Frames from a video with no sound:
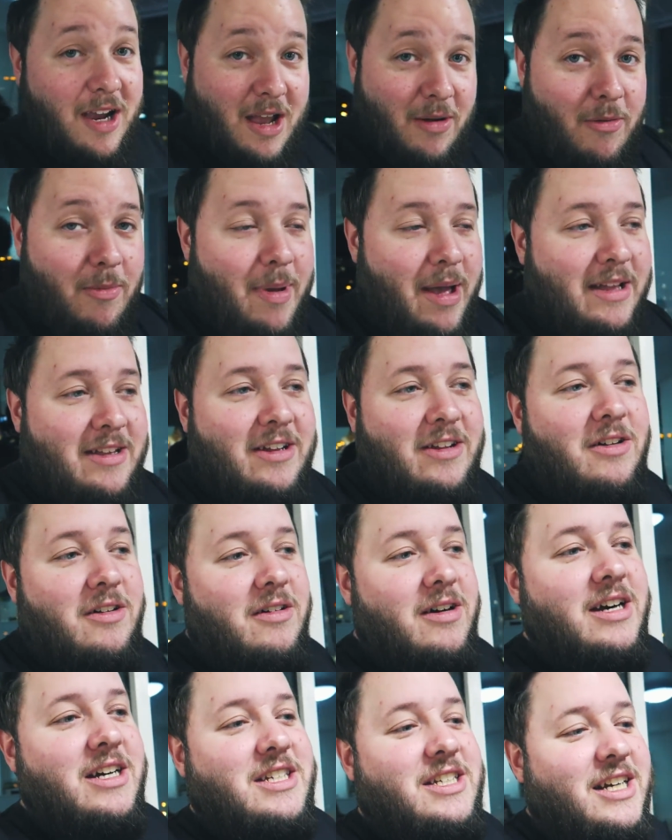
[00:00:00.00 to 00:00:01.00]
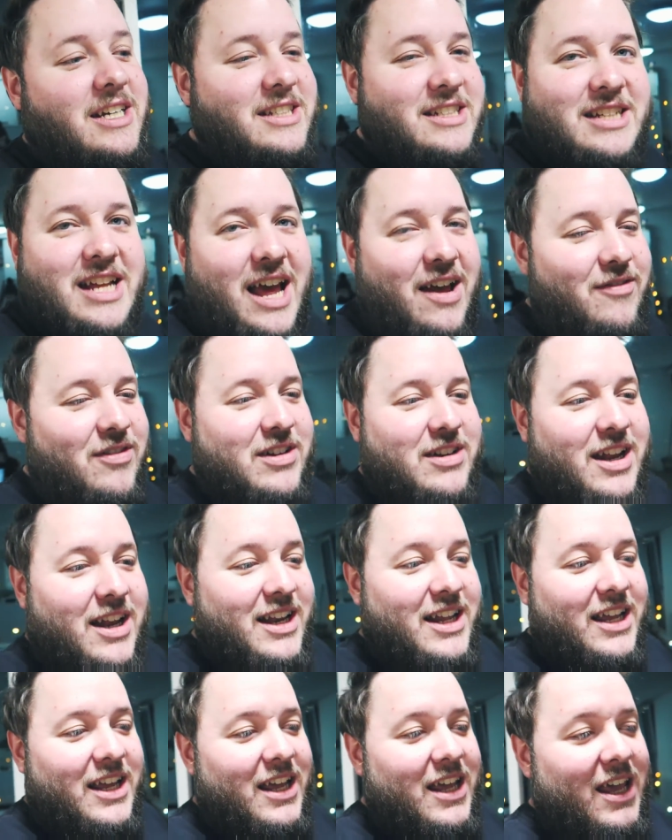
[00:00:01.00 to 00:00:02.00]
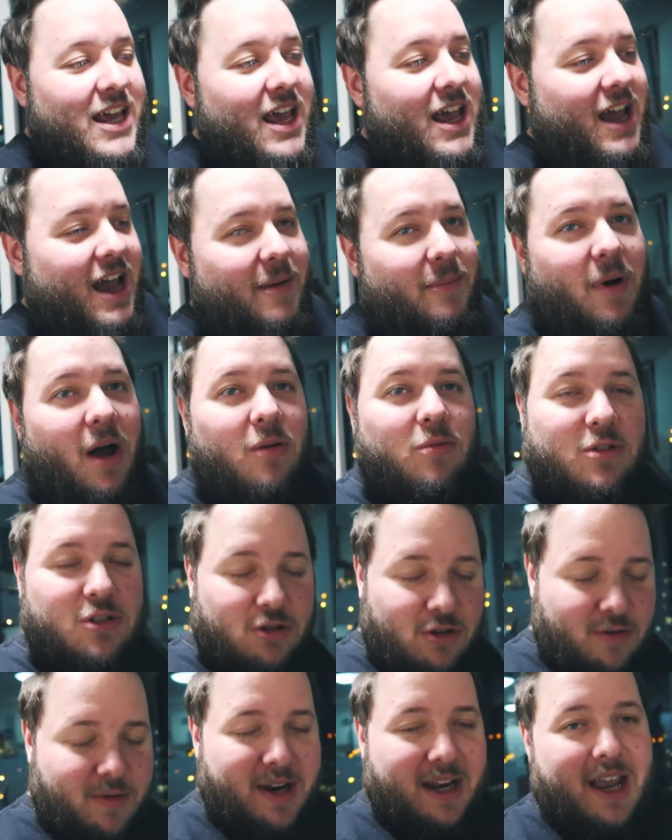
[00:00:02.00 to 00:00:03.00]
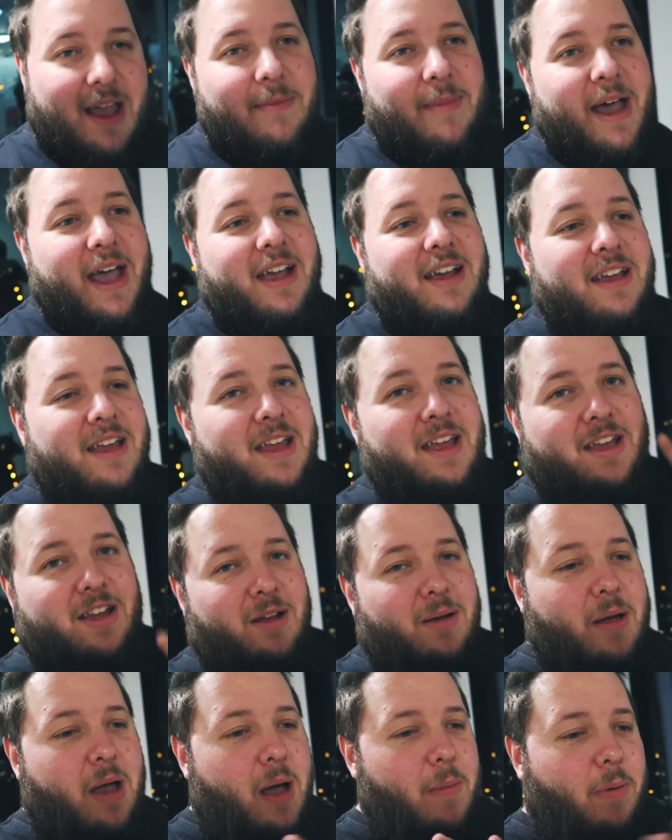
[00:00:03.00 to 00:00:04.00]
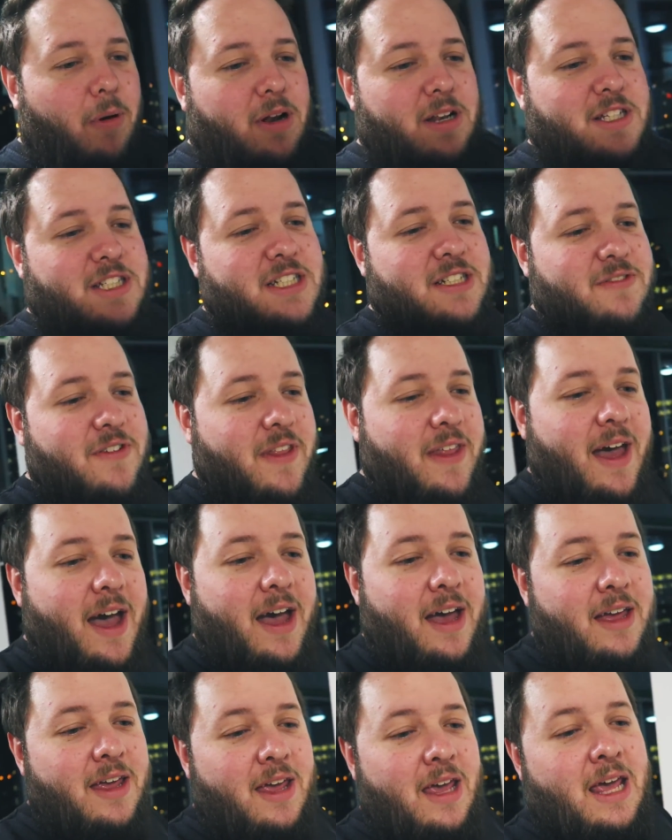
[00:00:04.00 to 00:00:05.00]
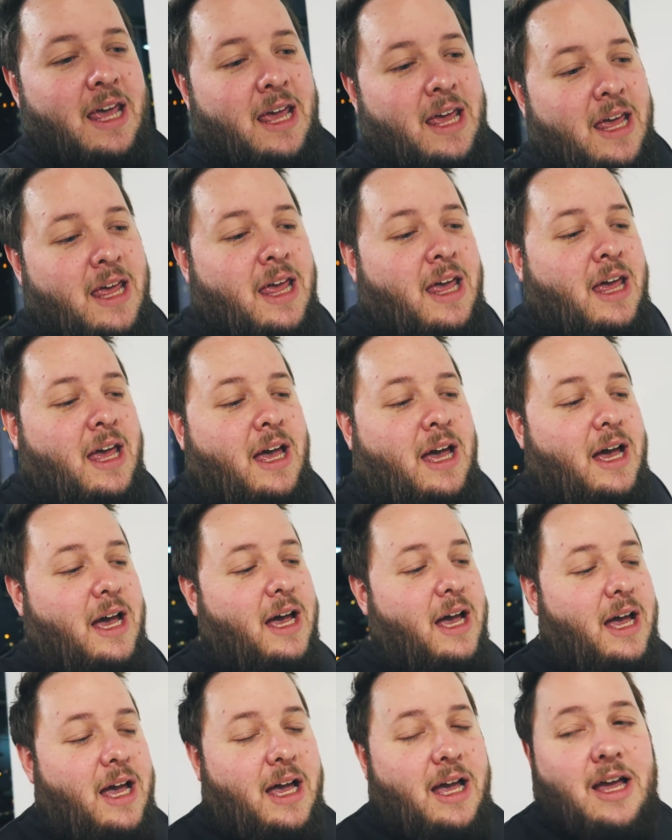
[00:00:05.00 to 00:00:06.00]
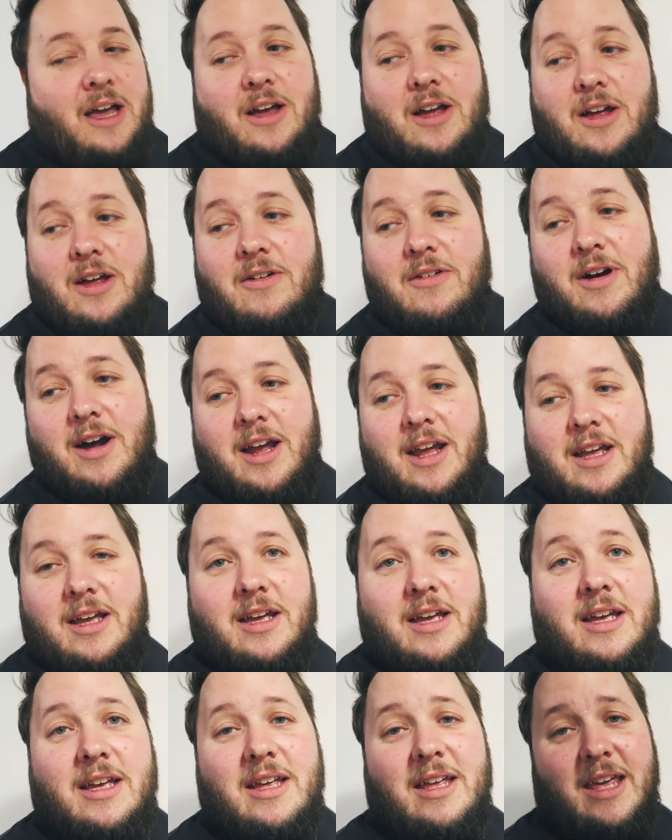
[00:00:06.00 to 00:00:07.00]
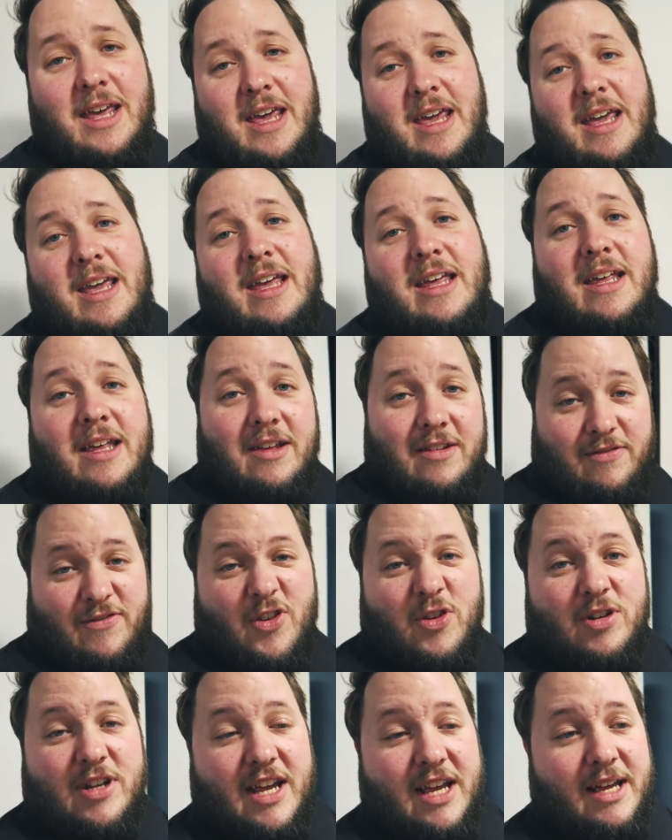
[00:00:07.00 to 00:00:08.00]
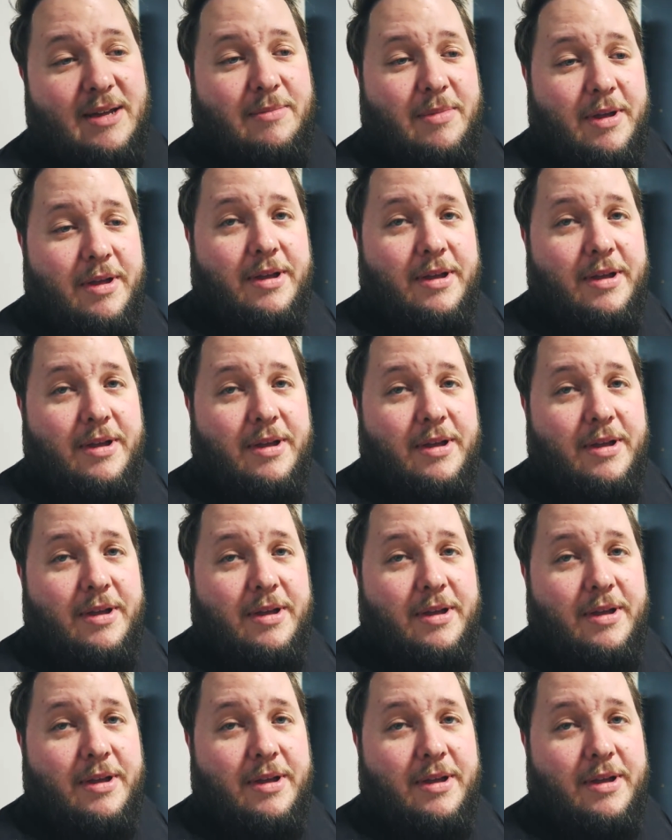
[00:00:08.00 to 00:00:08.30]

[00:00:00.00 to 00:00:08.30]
and coming back to Norwich, I just haven't done it. I will do it when I get back. Apologies for that. Right. Food time.